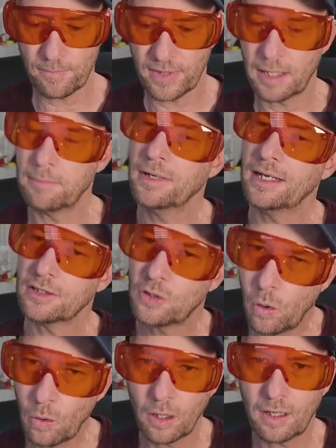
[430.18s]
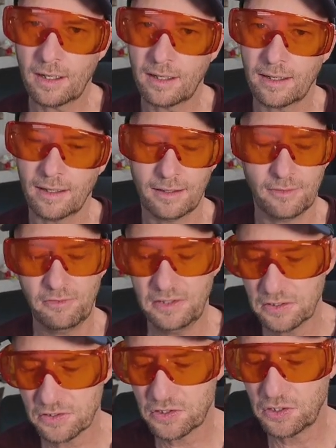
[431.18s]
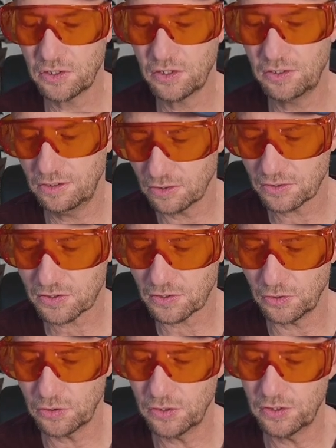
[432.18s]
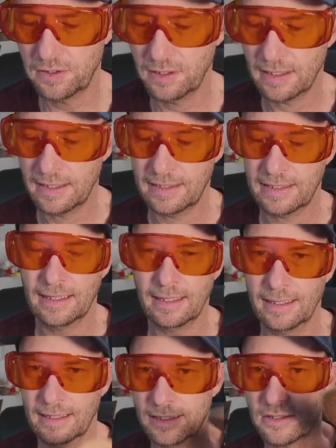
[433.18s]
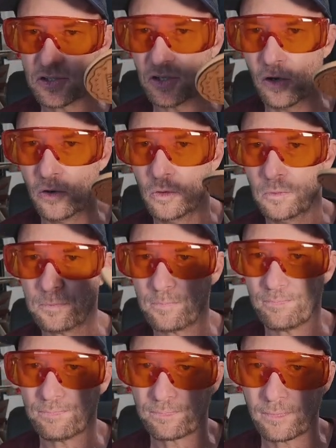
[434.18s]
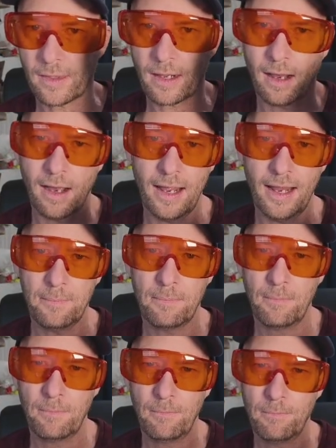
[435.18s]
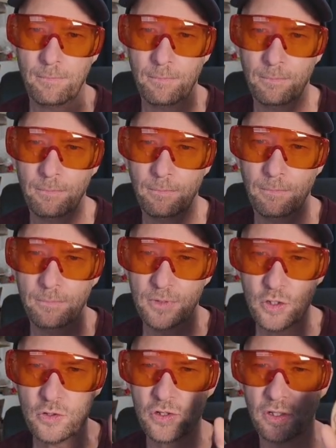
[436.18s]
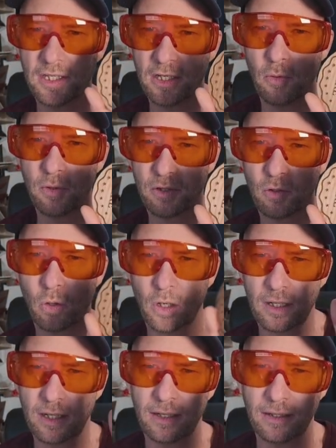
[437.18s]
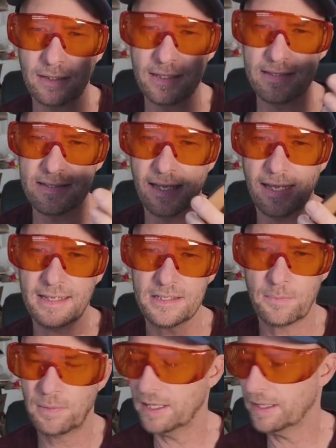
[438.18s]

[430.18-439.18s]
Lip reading: But cork feels good, looks good. So I usually go with cork these days, but